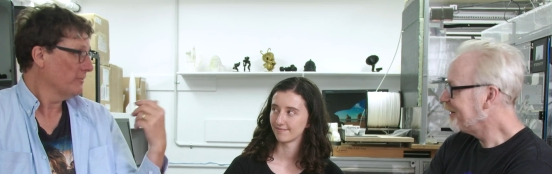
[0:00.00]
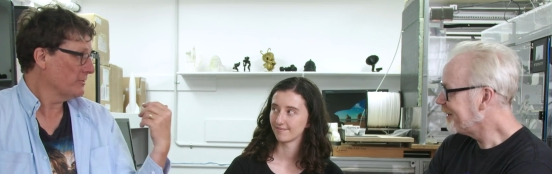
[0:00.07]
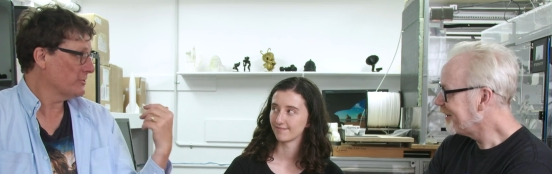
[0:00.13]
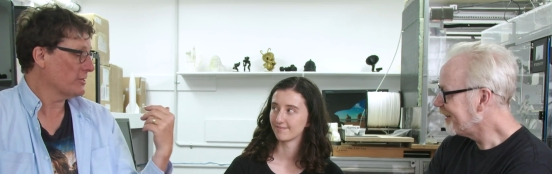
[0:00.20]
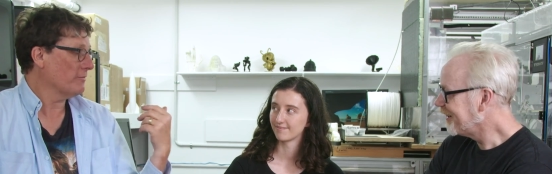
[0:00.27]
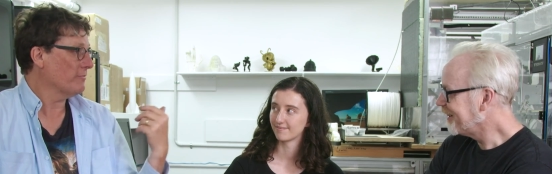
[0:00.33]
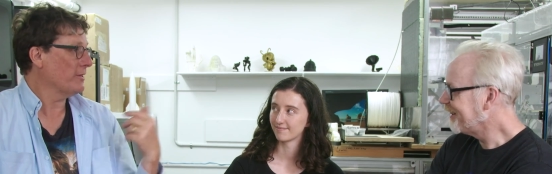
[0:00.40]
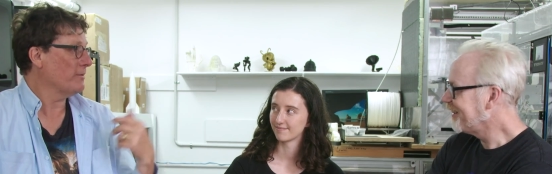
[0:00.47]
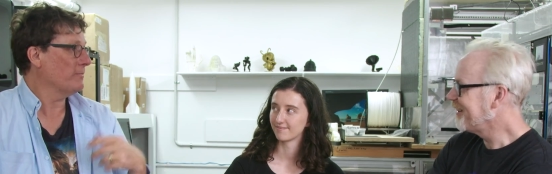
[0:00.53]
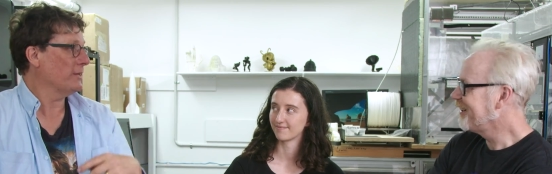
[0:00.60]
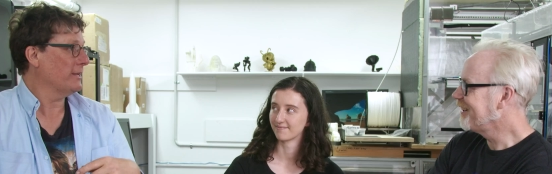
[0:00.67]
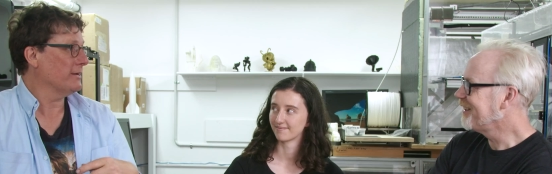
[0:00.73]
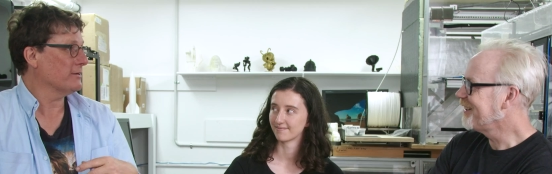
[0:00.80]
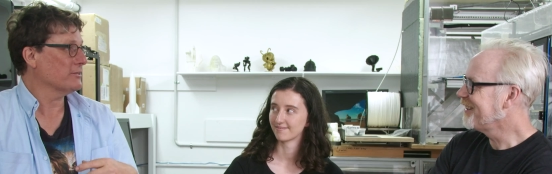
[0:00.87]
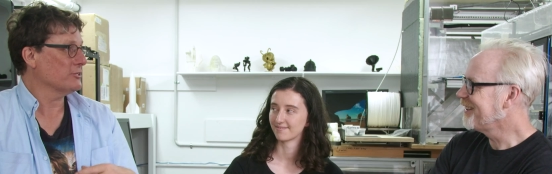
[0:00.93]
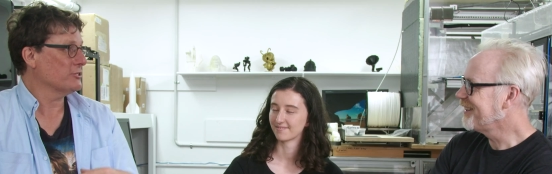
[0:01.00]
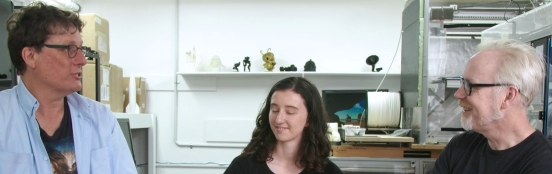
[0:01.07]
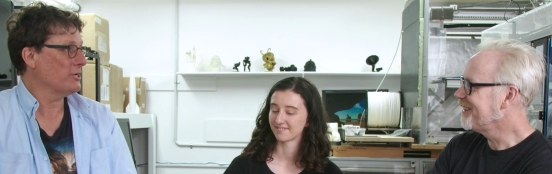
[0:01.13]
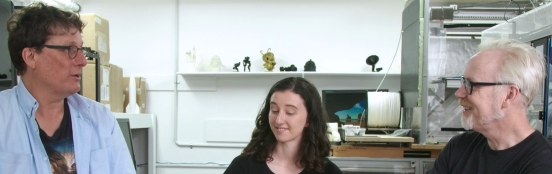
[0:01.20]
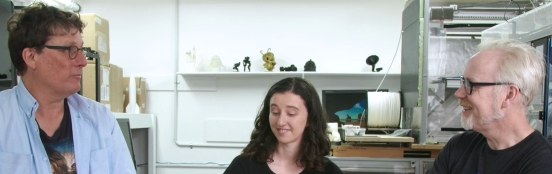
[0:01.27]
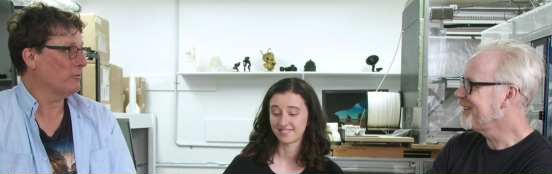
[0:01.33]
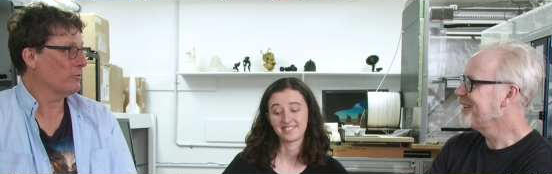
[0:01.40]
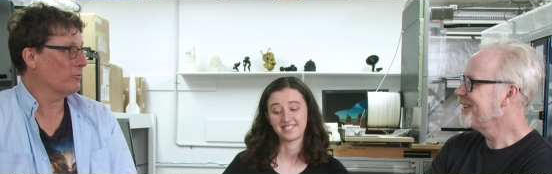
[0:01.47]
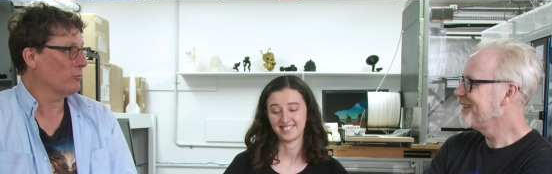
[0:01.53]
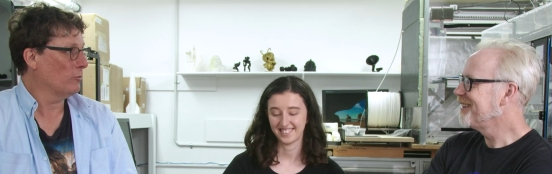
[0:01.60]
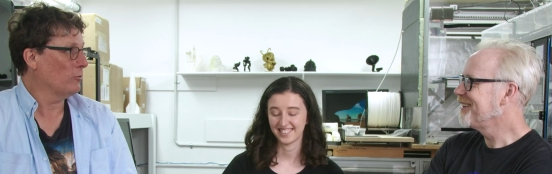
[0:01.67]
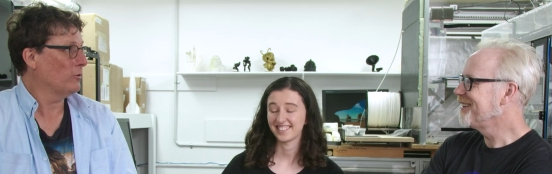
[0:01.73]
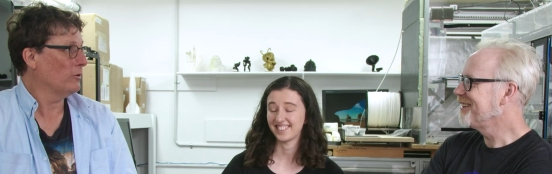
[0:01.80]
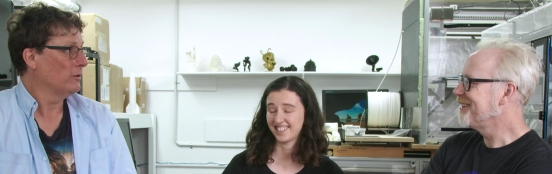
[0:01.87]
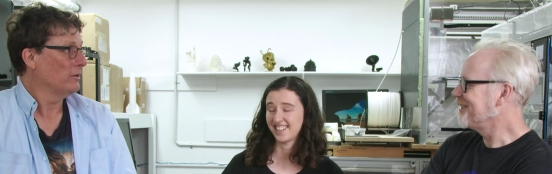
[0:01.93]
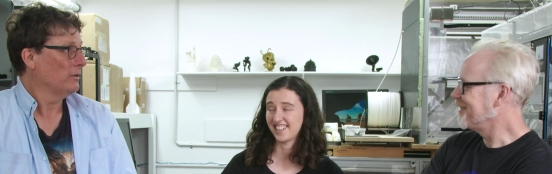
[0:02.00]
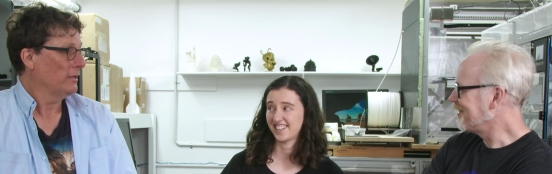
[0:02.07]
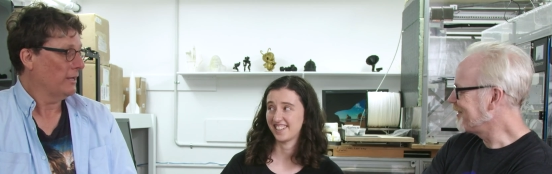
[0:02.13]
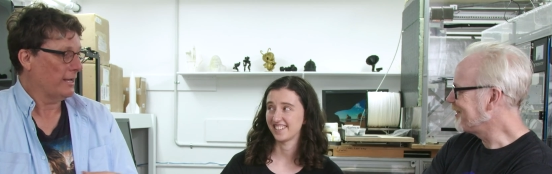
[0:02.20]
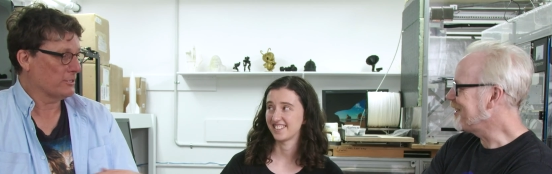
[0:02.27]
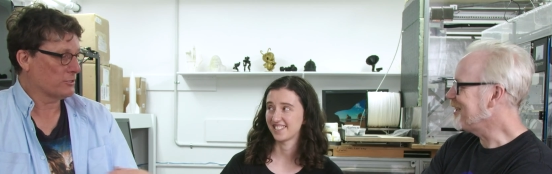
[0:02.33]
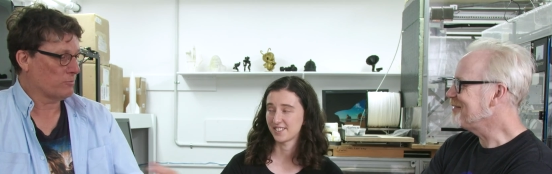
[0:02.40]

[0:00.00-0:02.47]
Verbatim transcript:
Speaker 1: which I've then been able to share with Tor yeah.